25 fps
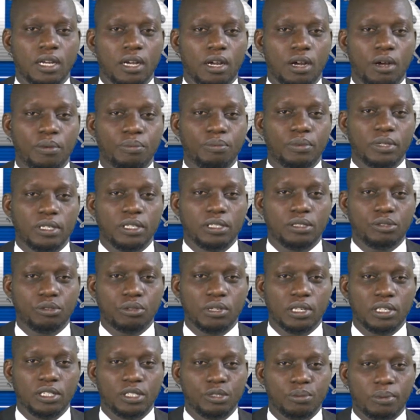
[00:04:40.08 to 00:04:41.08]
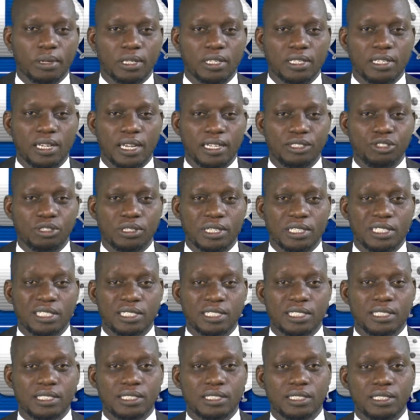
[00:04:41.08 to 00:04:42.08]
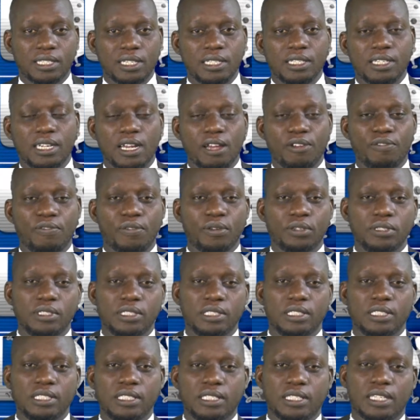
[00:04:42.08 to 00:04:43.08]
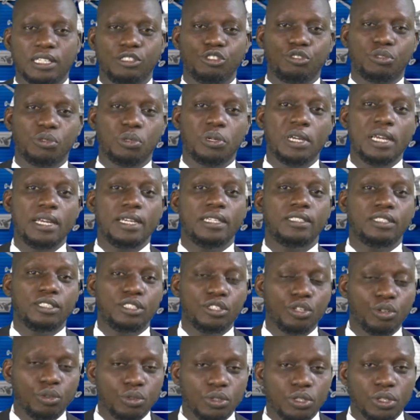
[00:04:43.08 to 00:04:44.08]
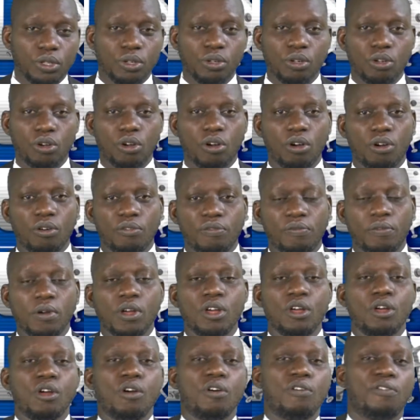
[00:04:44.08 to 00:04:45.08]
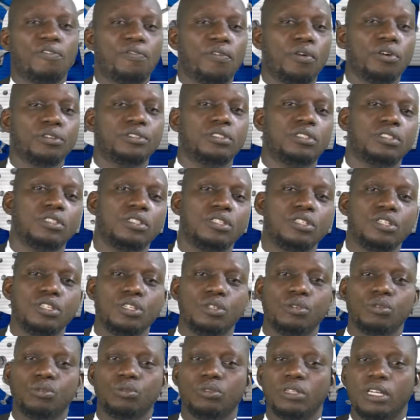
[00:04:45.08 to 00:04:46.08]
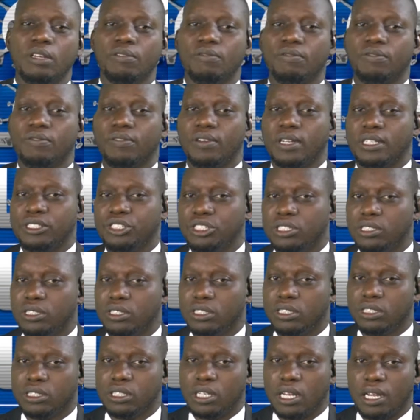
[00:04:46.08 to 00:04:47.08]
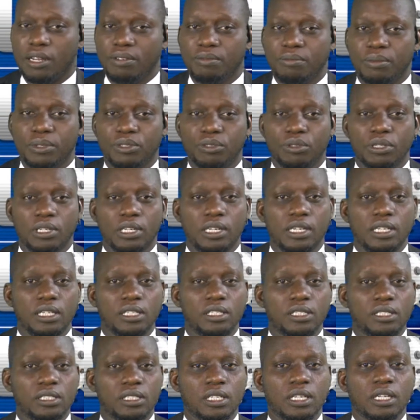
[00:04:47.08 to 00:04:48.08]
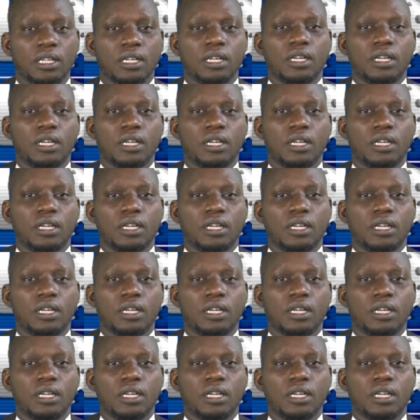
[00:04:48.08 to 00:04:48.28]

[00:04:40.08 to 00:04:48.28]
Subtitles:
update released by the Nigeria Center for Disease Control. A total of 40 new infections have been released,